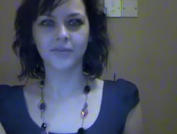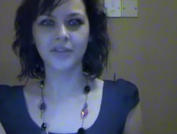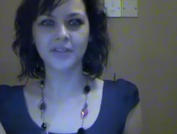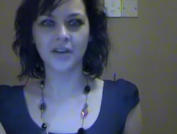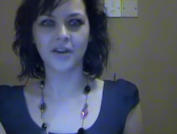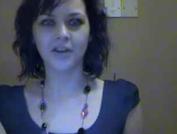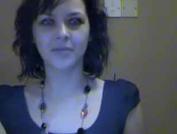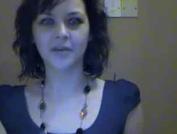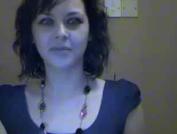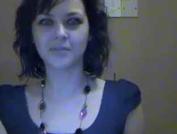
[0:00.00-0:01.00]
For the
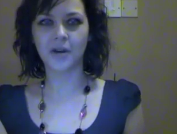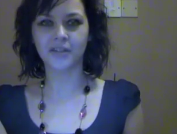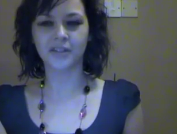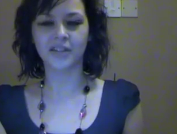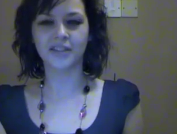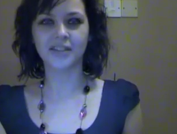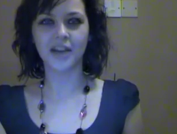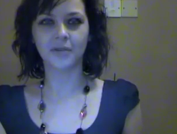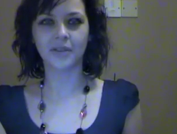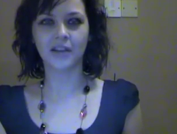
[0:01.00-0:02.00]
time, it was modern and
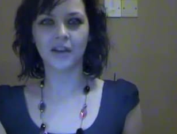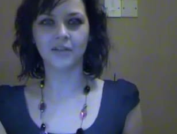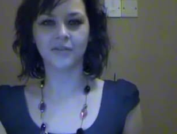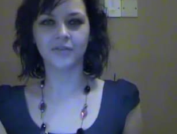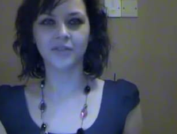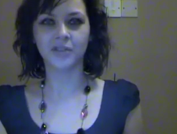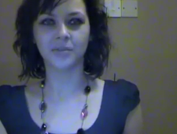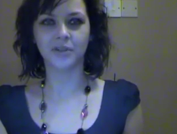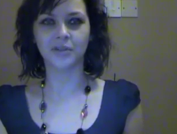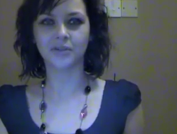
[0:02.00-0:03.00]
dealt with a lot of
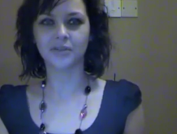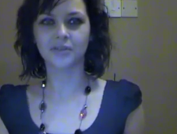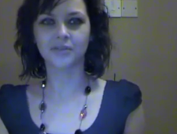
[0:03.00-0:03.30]
taboos.